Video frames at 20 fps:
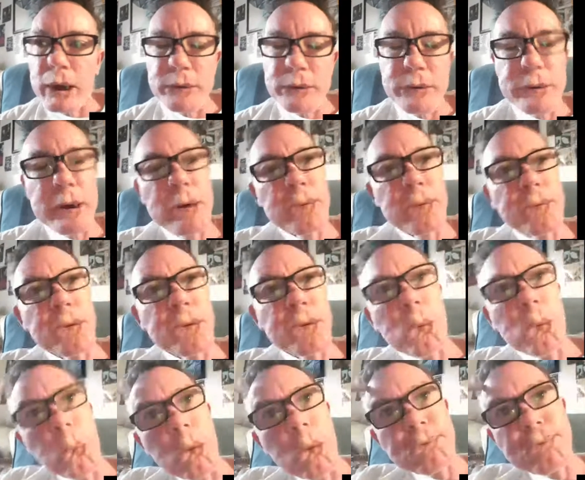Cotton
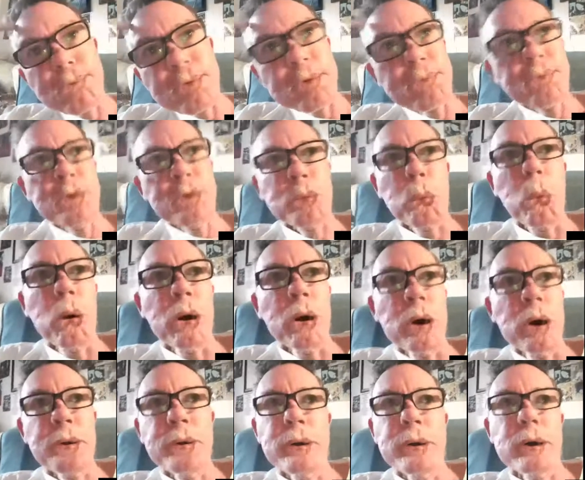down there at
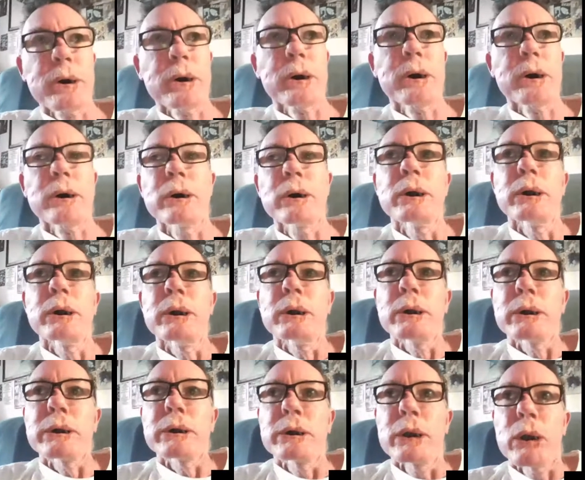151.
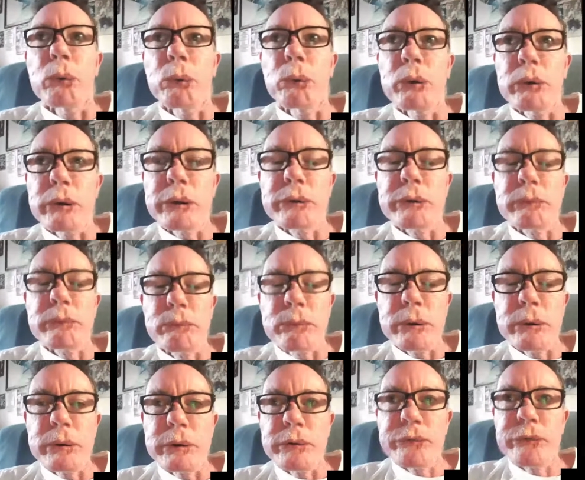You know,
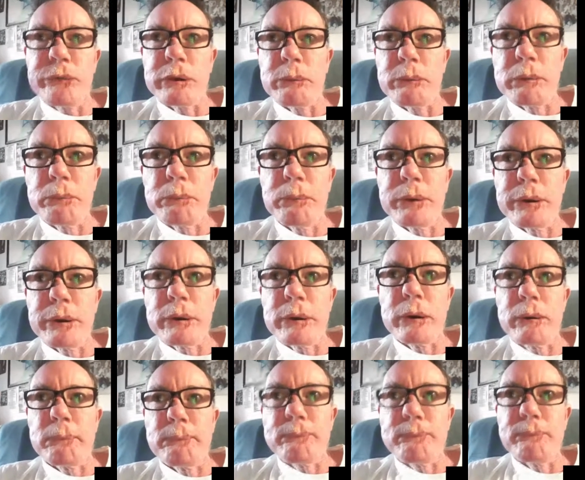really seem to be
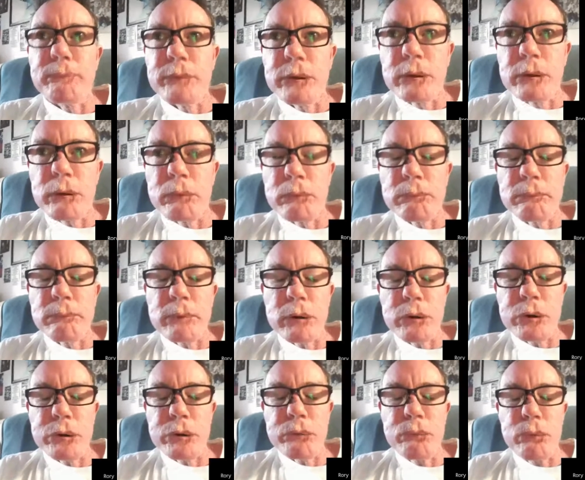you know, a
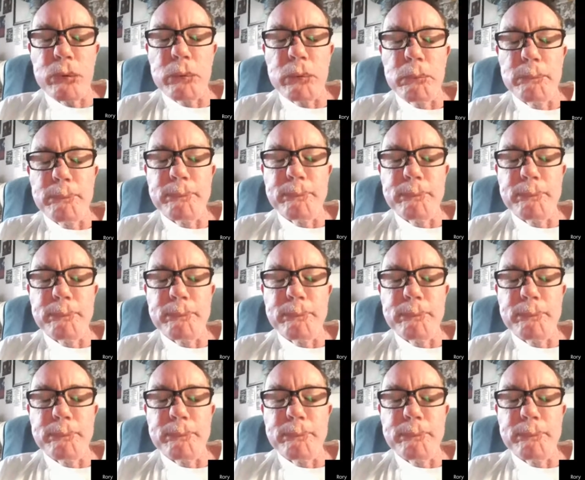good group.